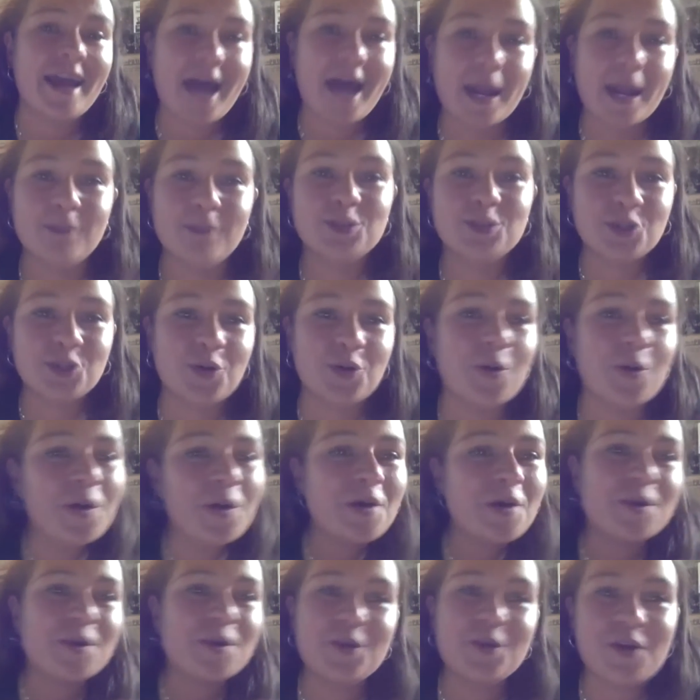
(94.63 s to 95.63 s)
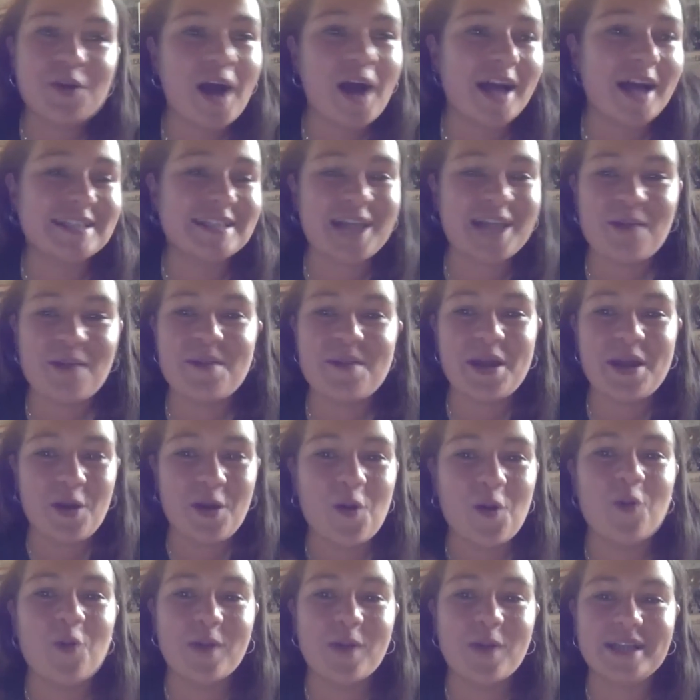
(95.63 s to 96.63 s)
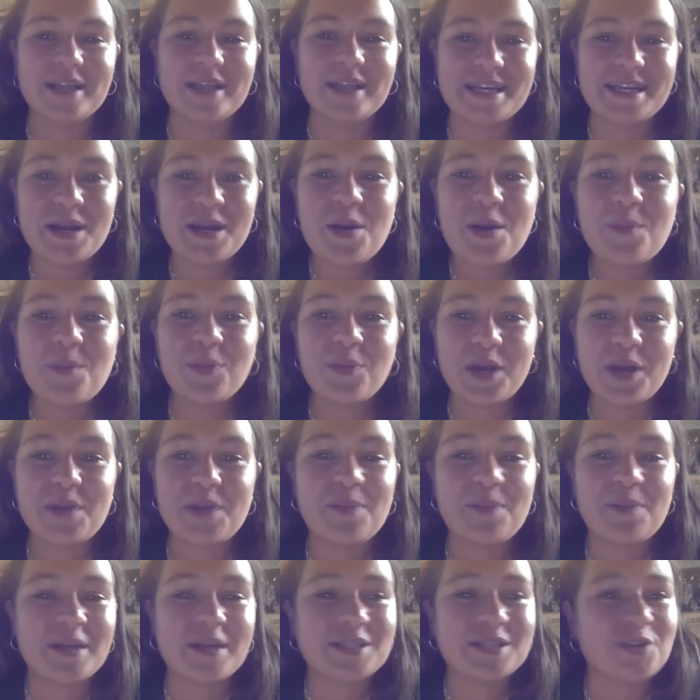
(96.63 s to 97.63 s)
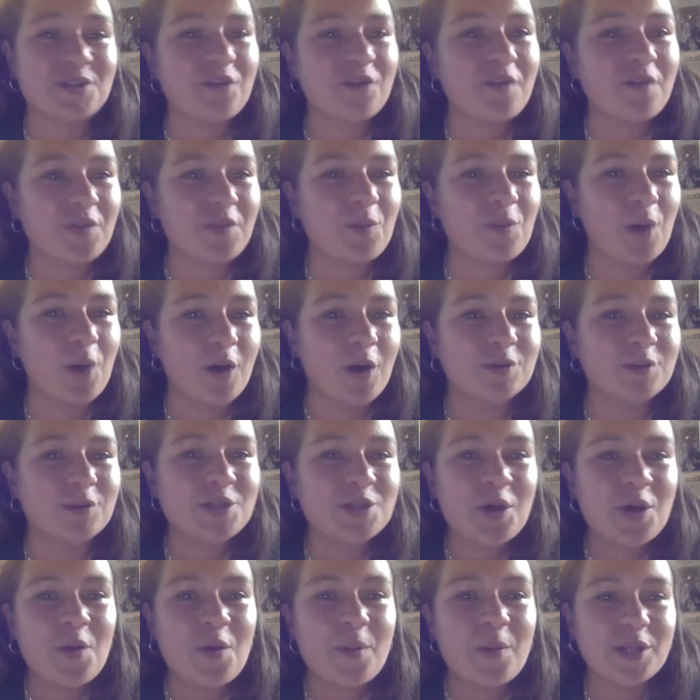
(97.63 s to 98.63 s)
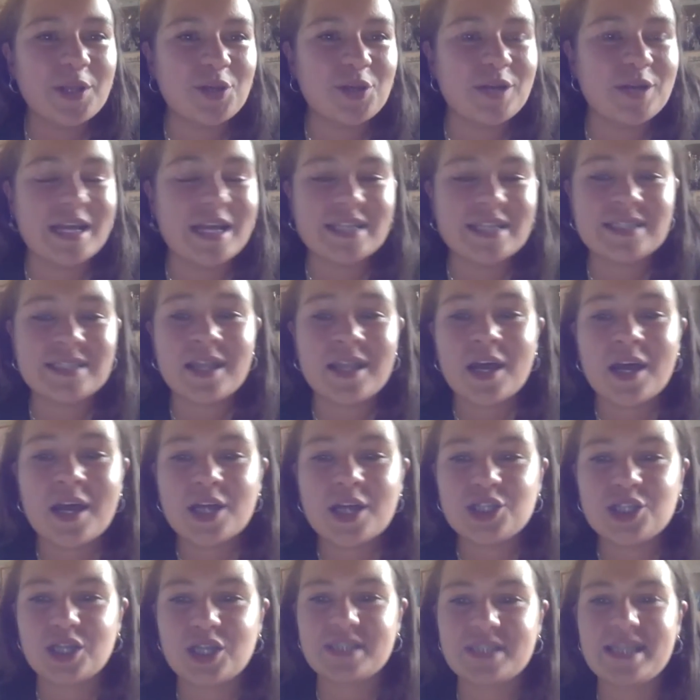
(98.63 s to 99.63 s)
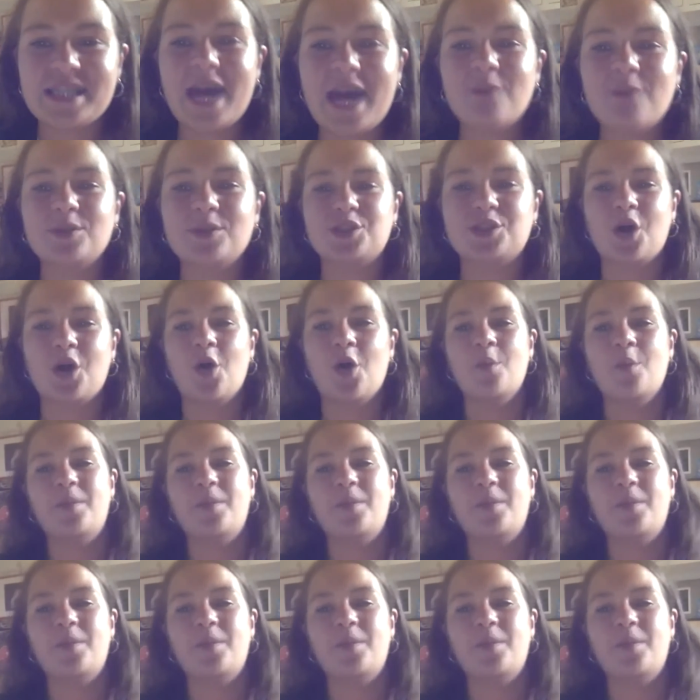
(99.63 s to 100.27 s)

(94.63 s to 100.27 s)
And I'm sure you guys like me are already pretty pissed off at the world when you list just that result.